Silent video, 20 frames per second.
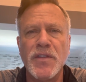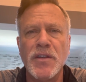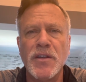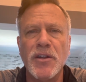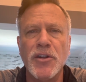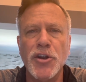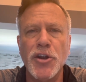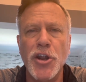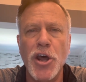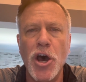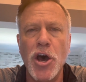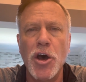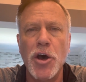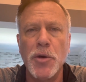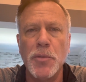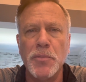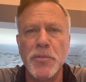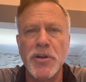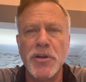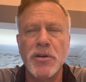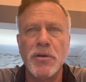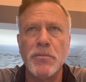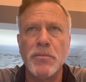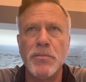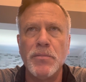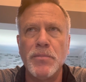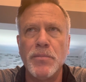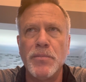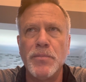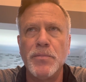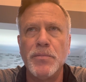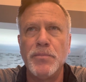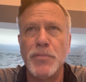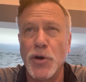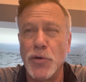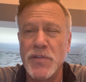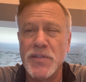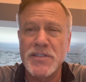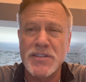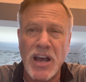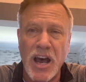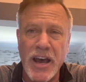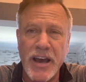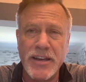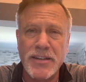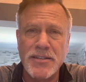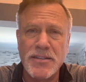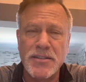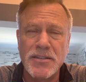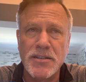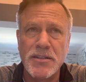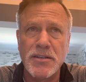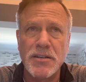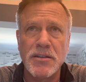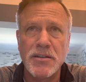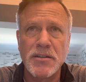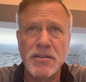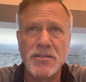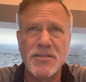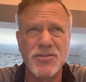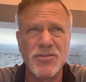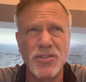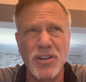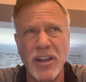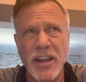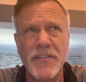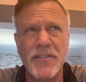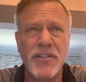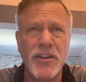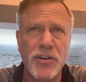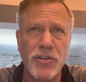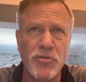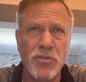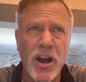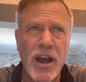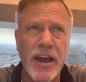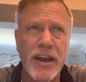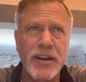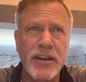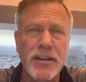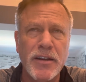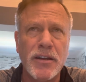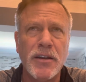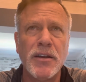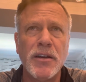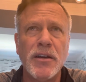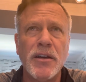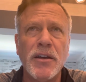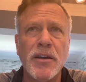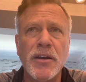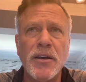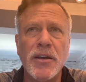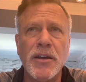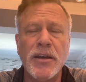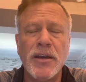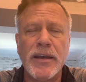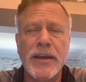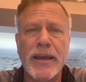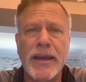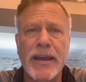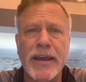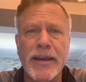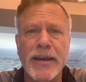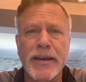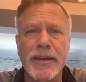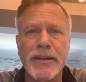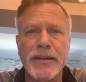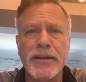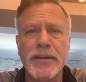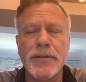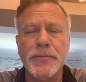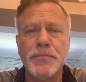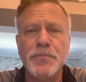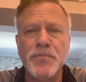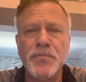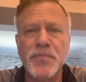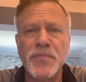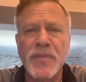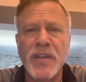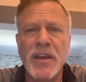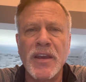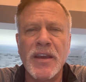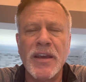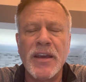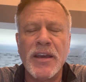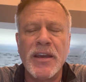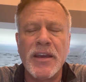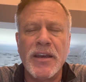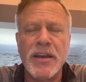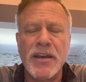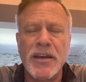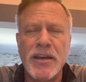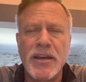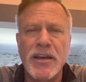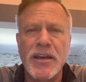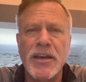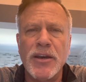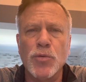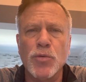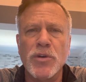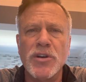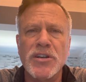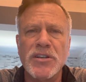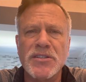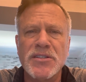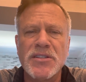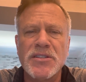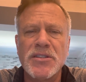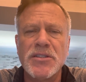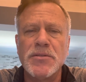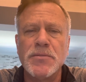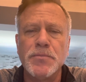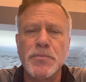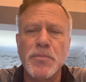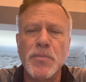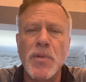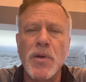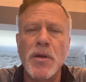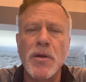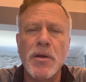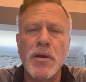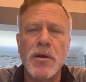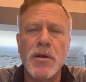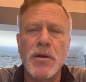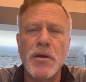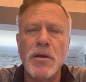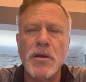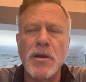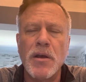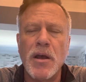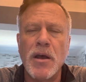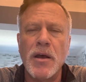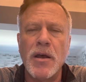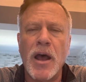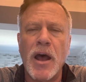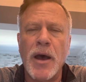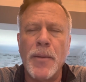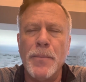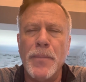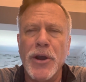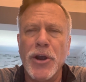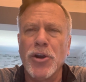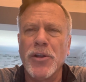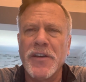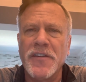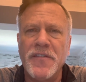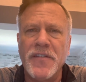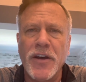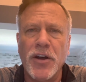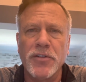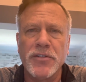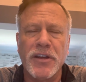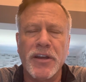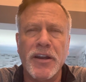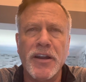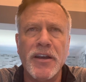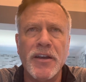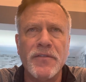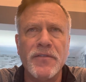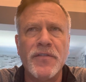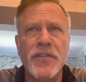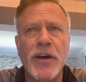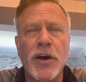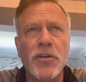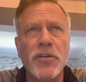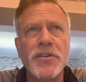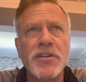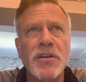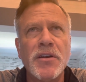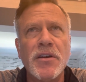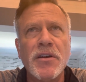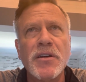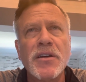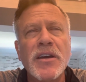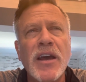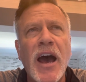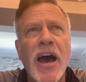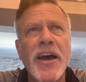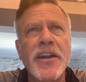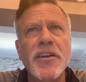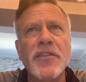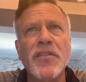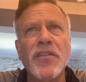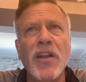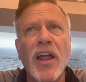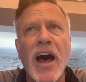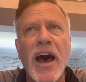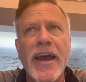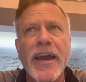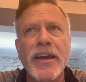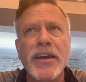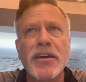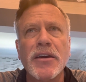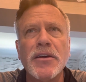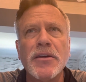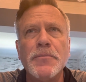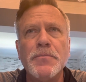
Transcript: numbed both sides. There's a left and a right. And it was, I barely felt it. It felt kind of like